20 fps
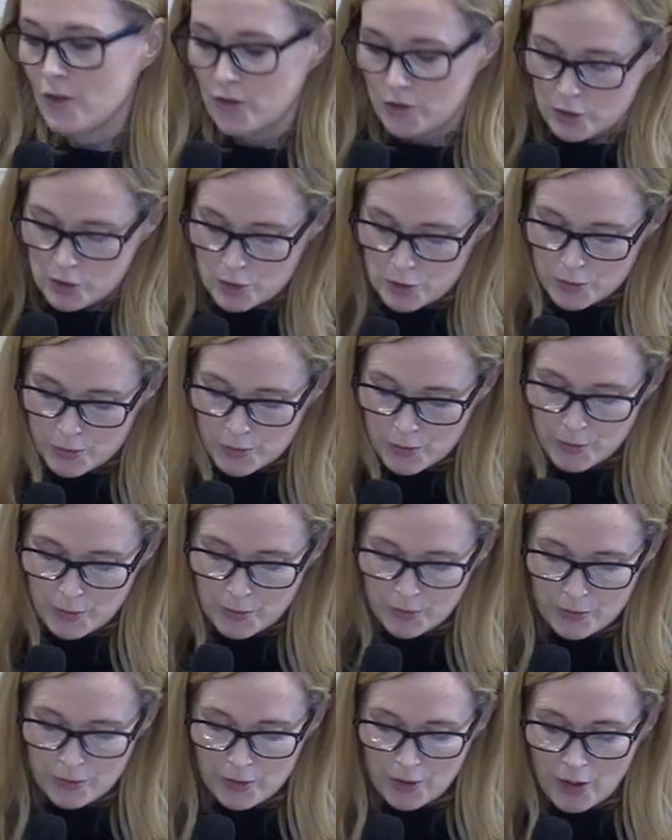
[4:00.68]
the
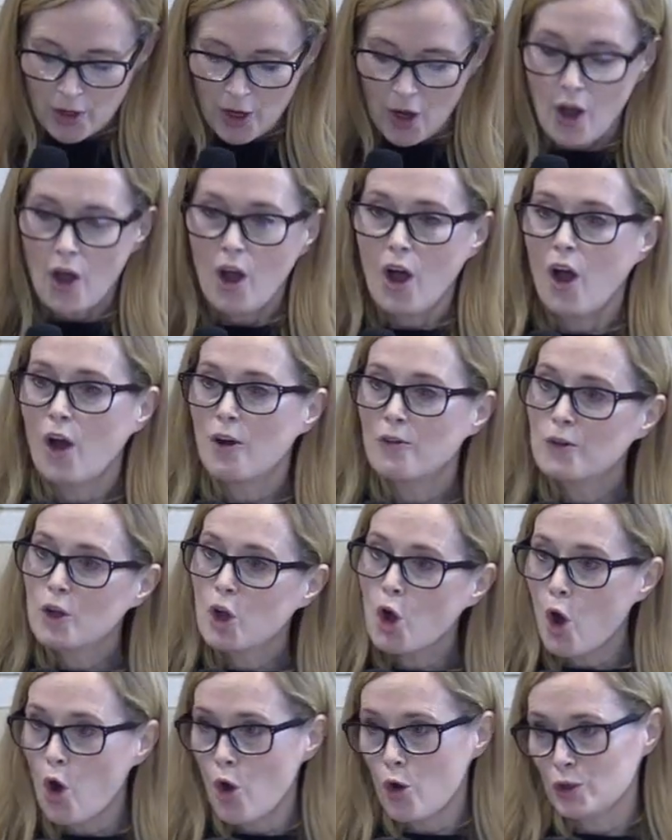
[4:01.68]
truth of
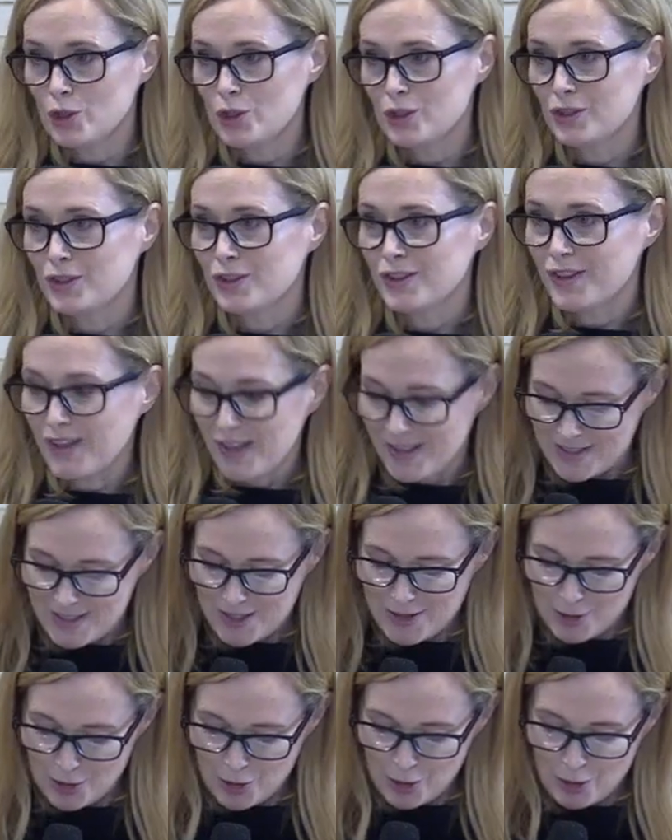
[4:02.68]
God and
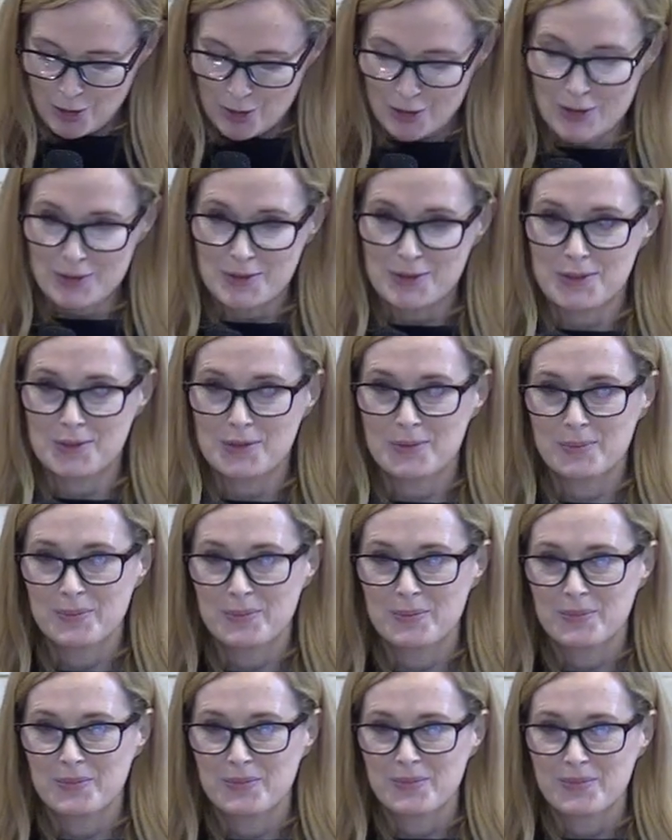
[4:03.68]
His goodness.
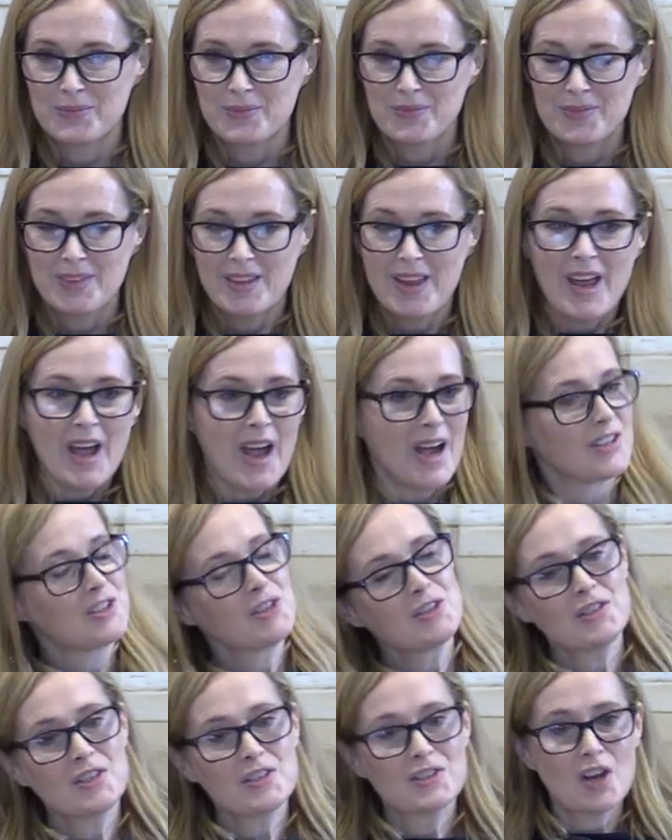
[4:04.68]
And
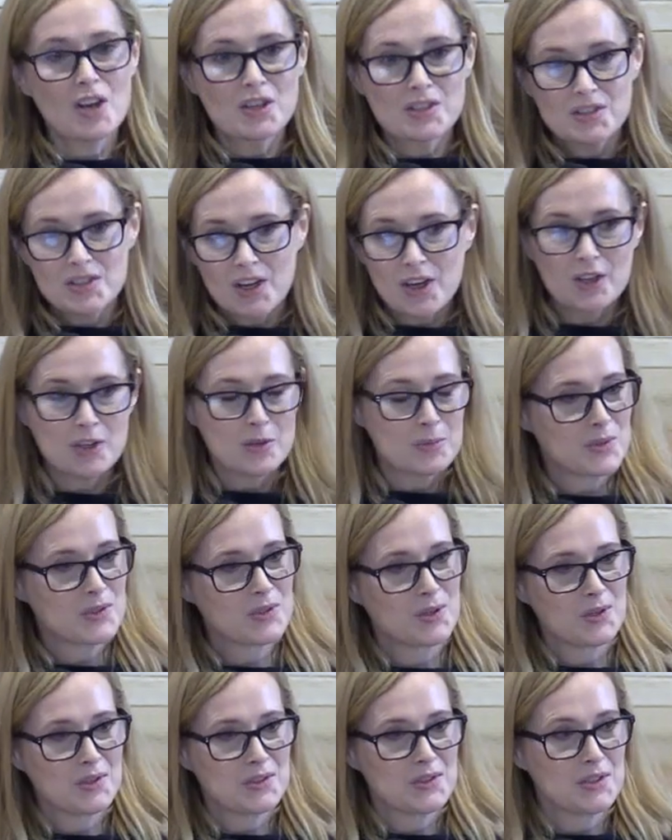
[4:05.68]
just as our
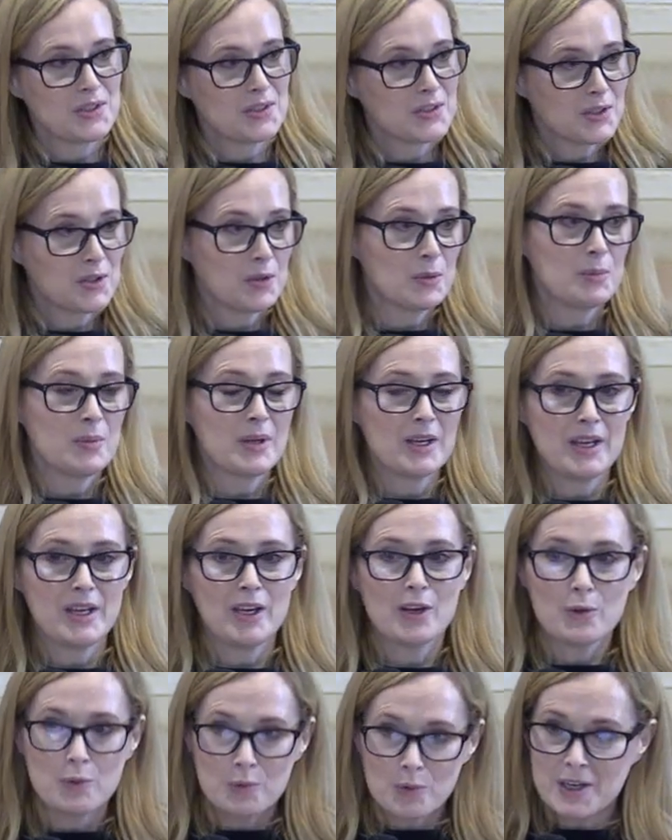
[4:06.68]
circumstances can
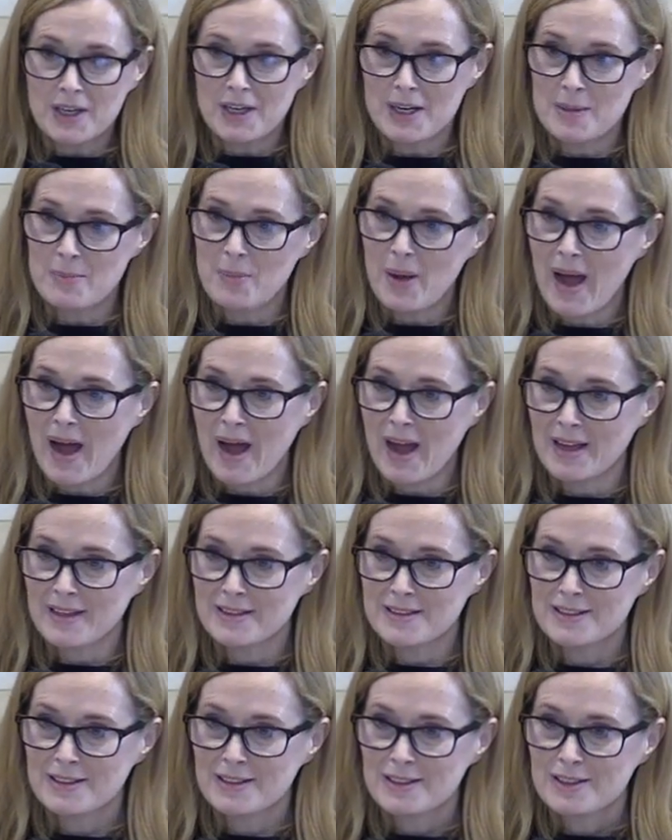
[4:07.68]
be really
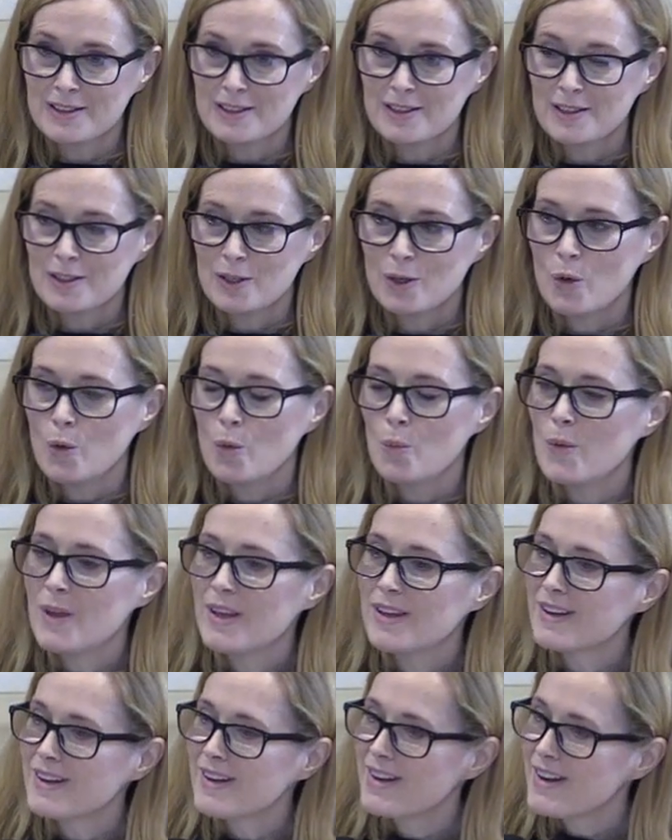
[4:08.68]
bad, we
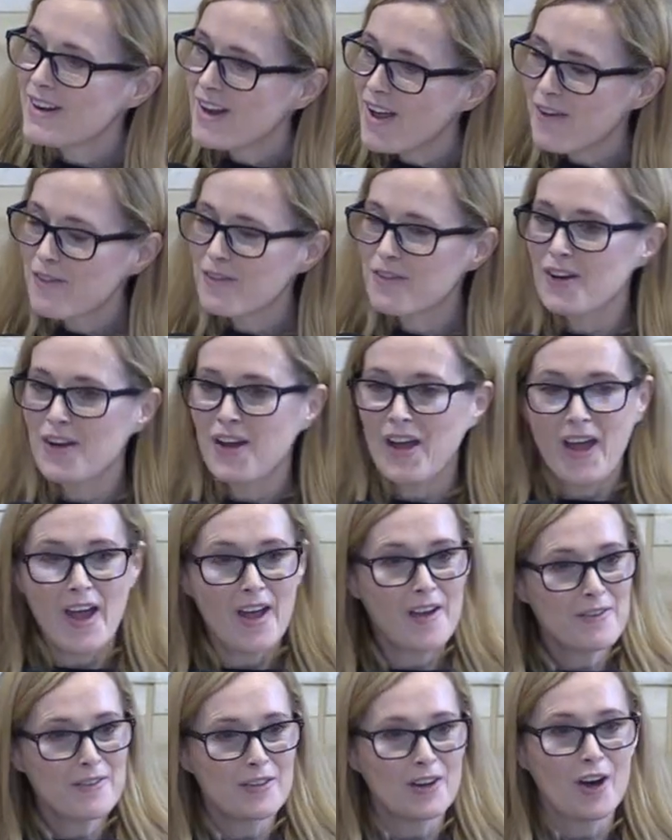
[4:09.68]
can never,
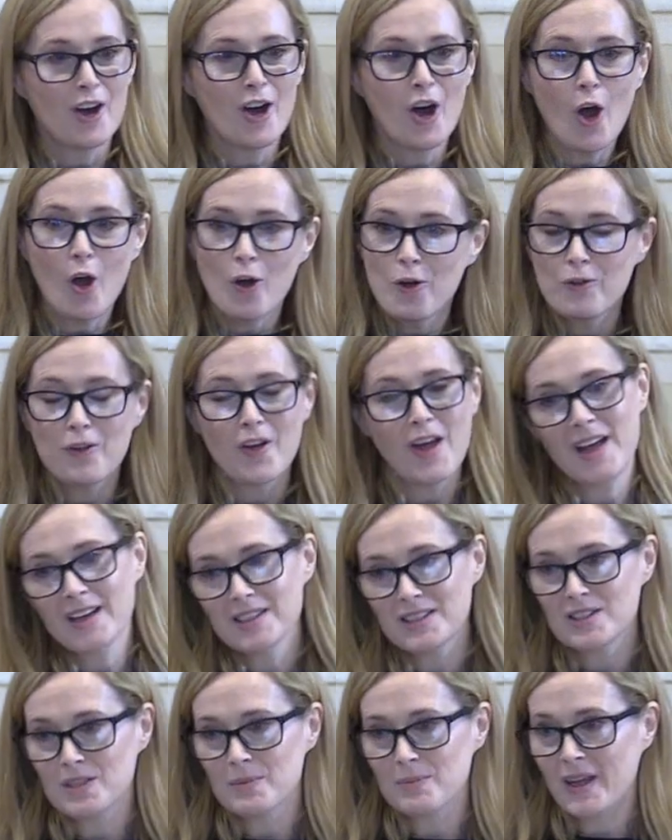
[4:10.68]
ever
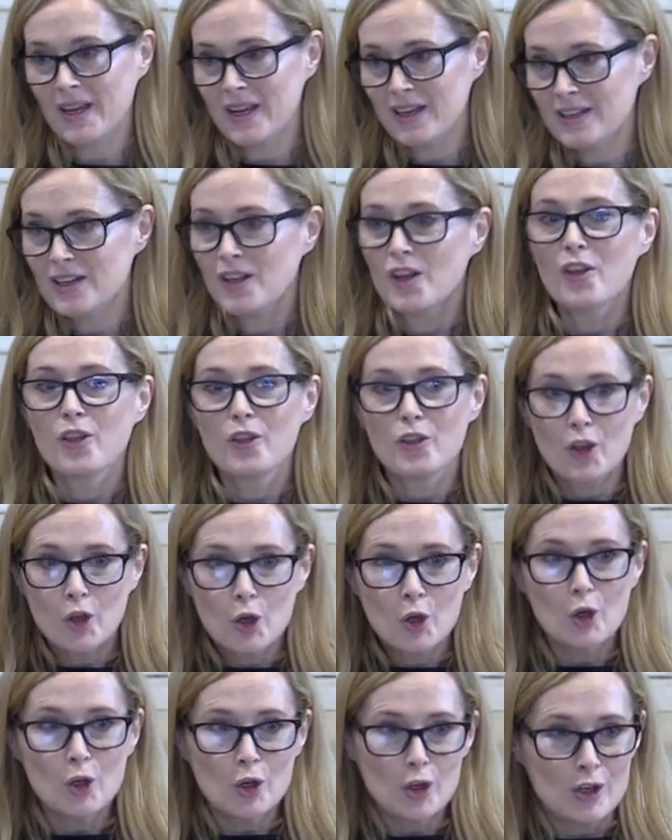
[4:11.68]
overestimate the
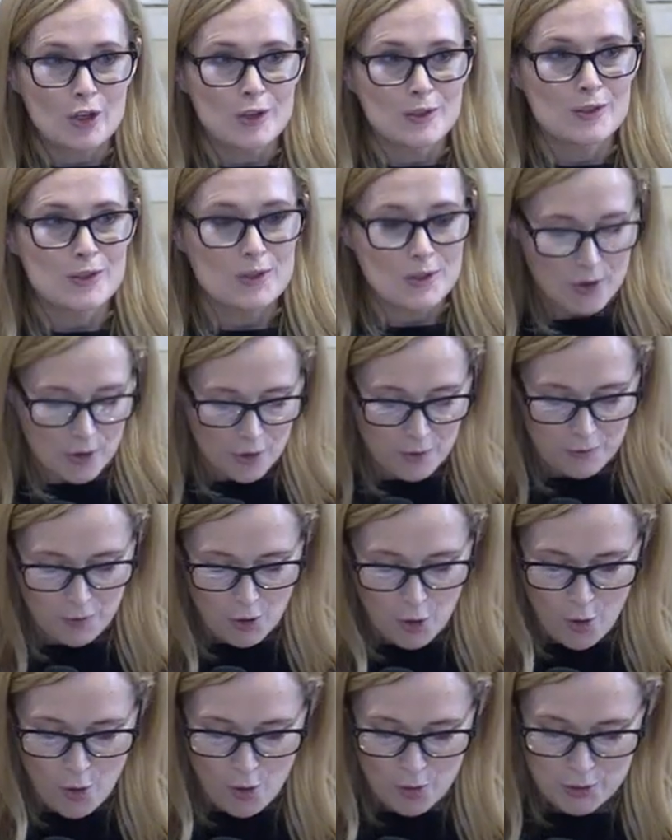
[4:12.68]
goodness of
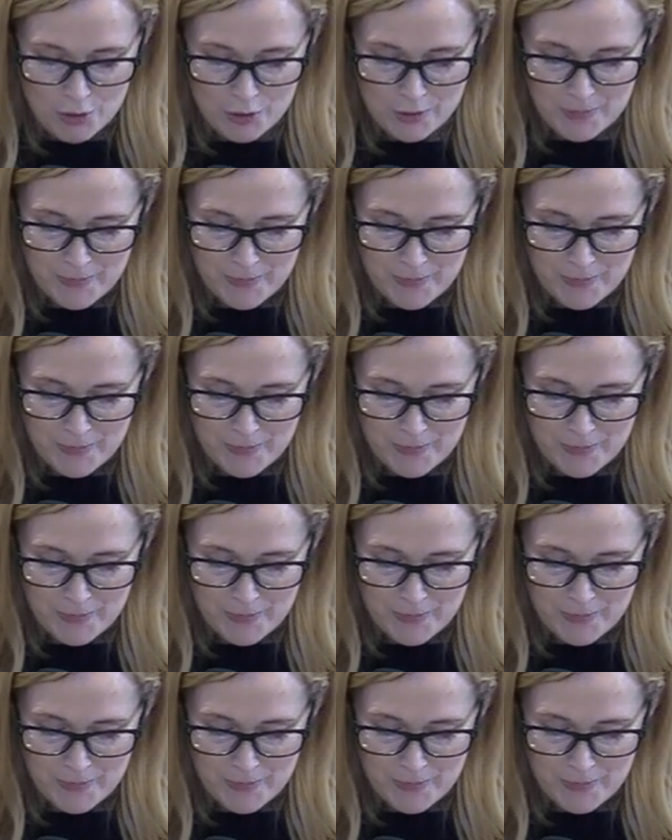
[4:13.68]
God.